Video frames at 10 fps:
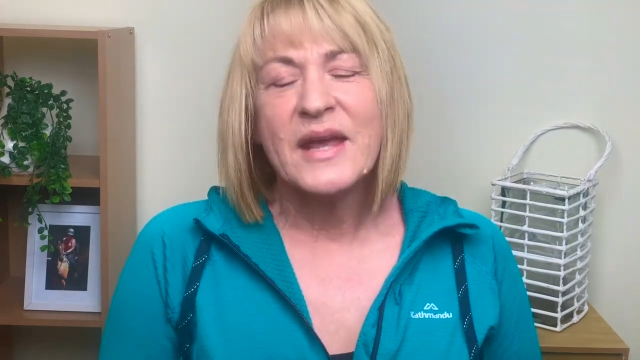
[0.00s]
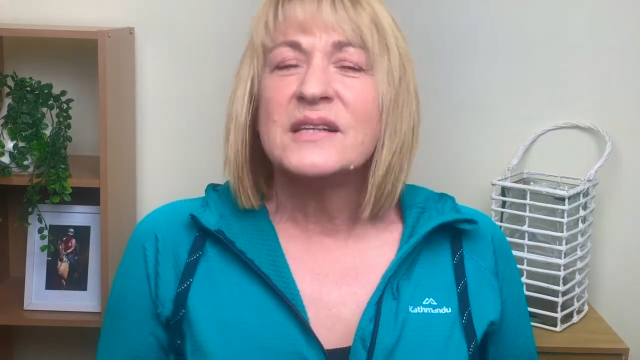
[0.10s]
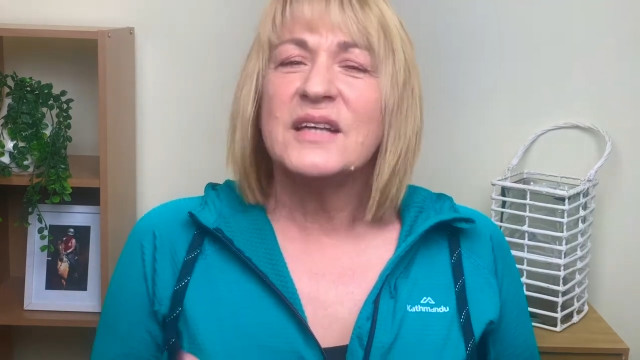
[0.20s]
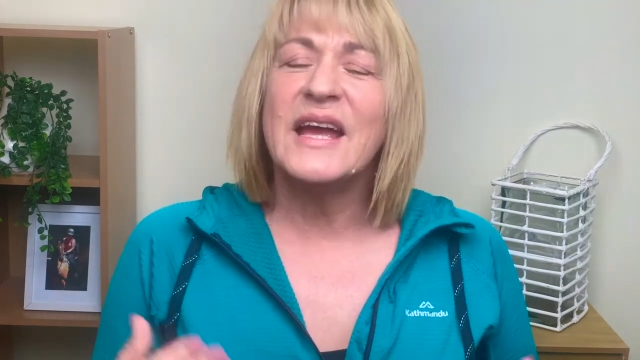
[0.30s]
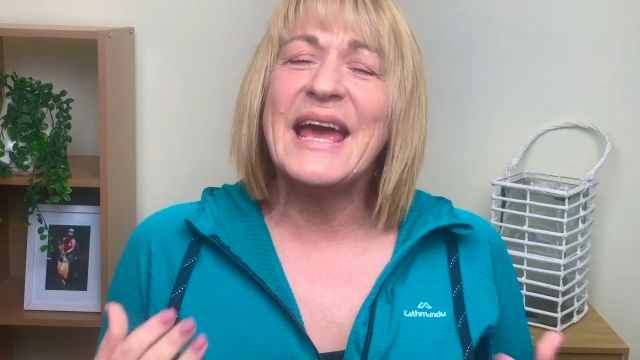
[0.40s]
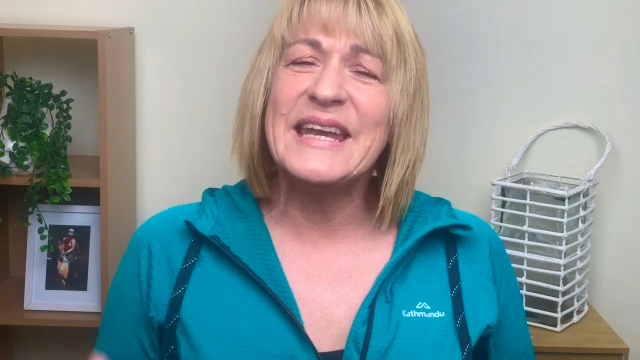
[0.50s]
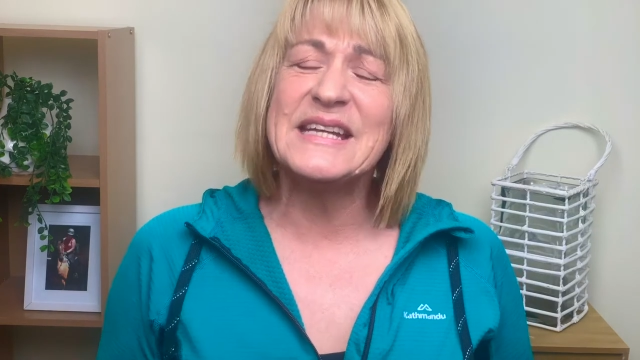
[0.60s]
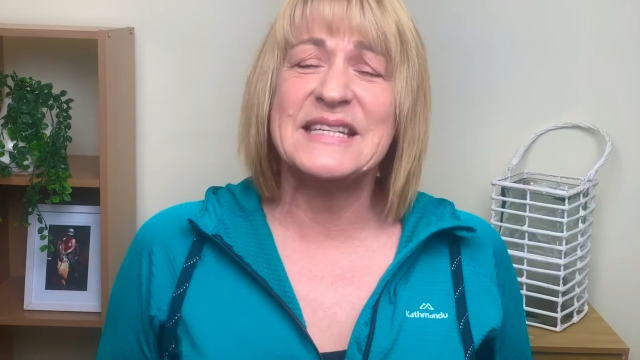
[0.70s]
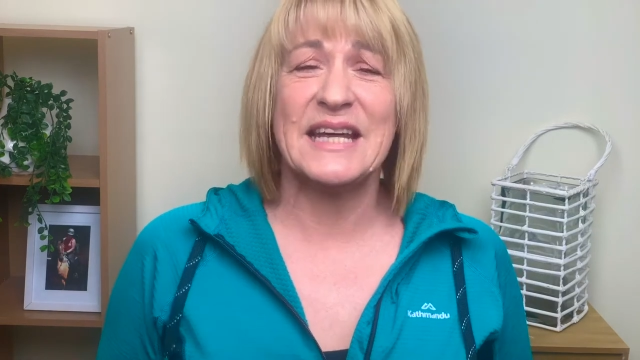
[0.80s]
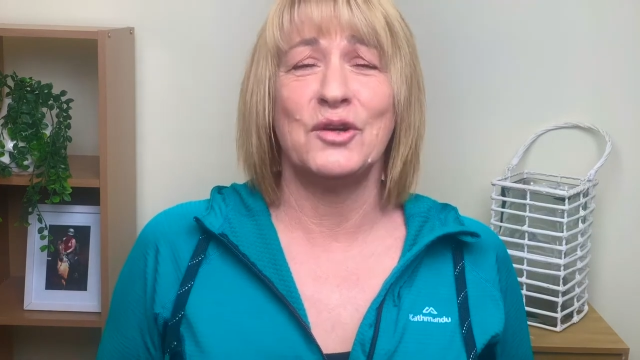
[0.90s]
So how do you
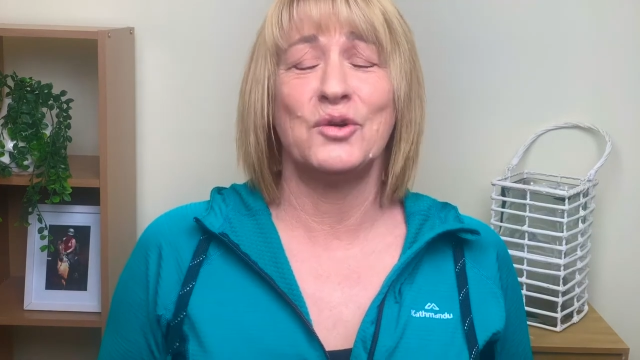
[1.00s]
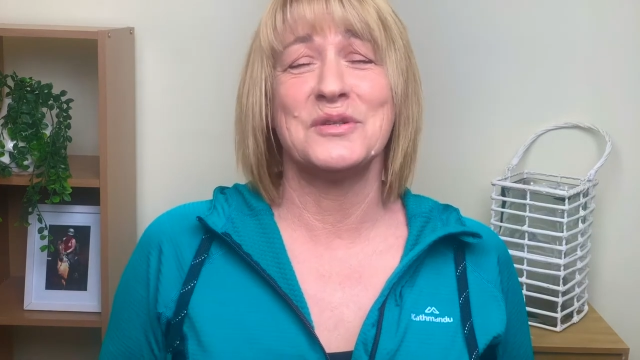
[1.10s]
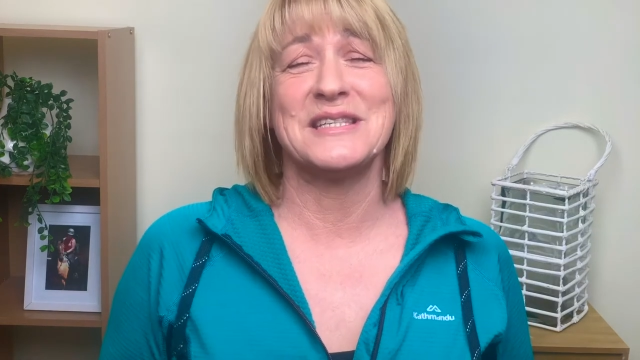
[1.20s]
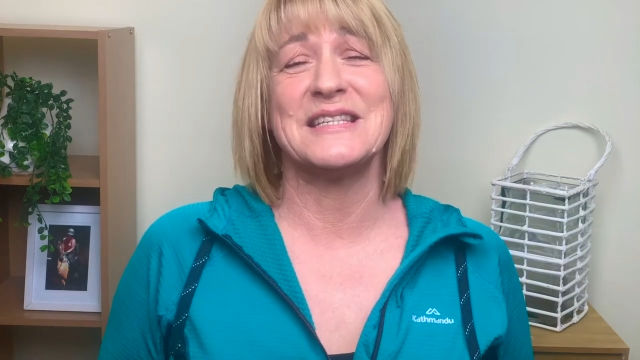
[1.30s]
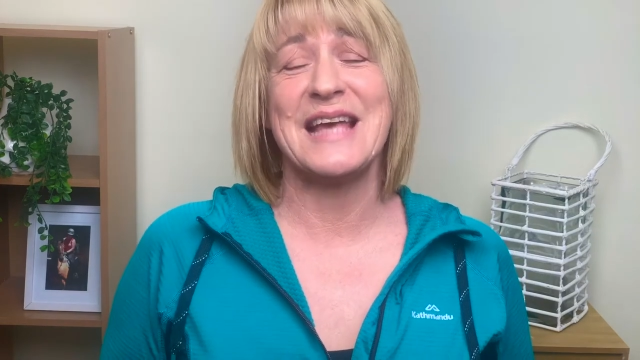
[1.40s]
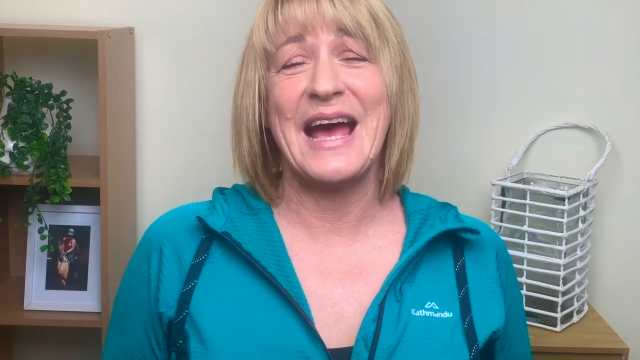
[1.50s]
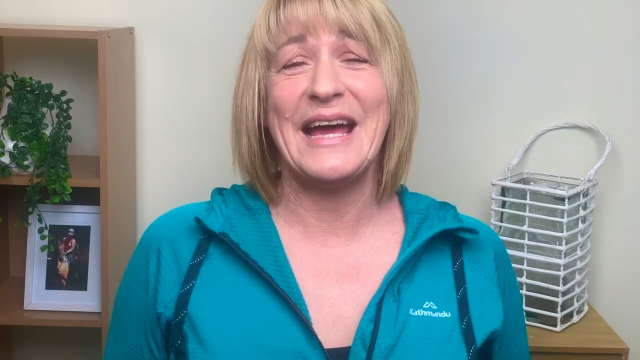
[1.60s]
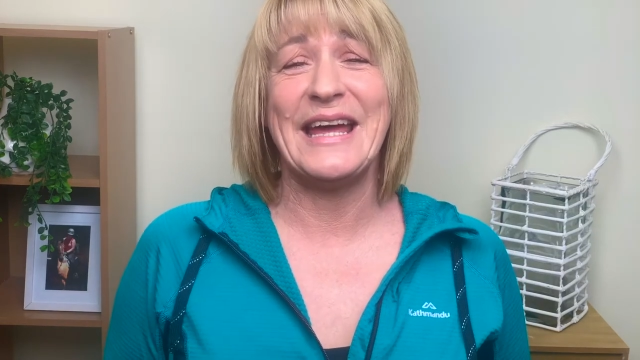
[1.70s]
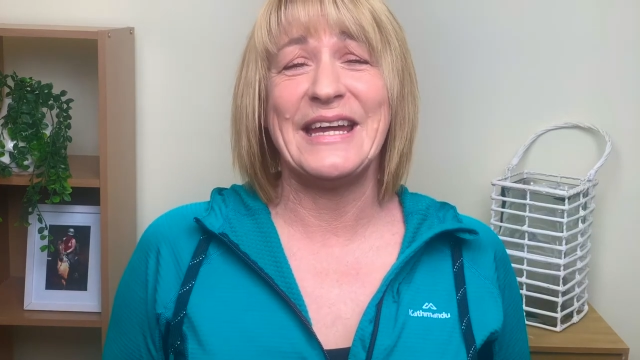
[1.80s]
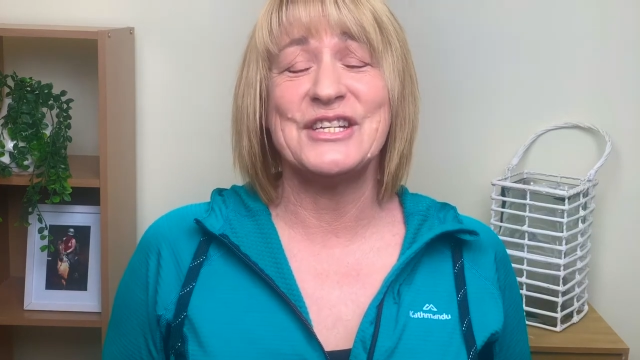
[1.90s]
tell a horse's
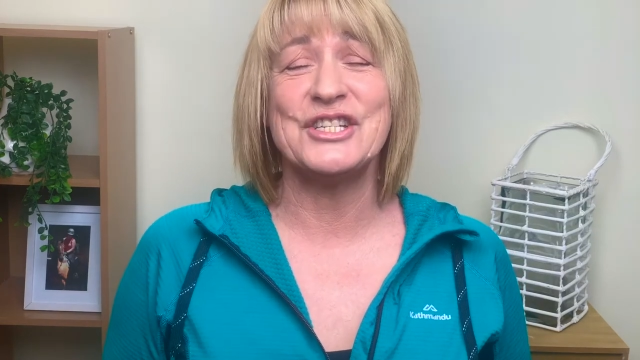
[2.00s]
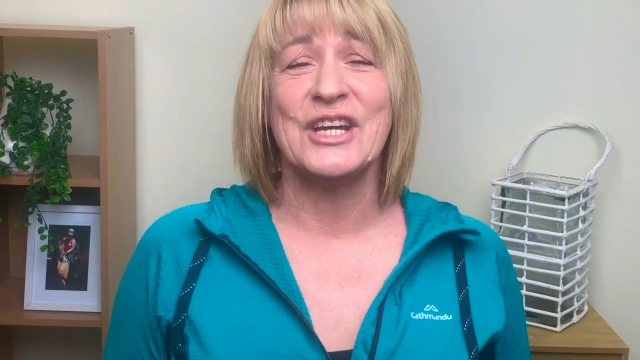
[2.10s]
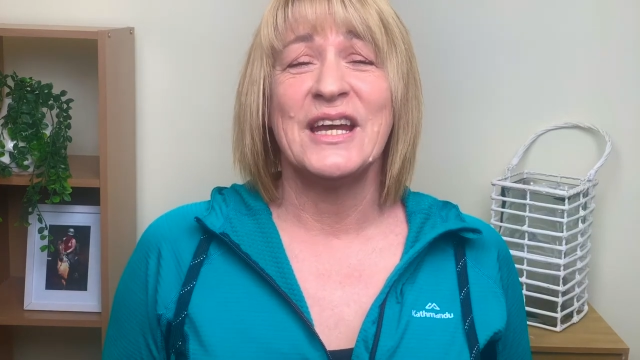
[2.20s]
age?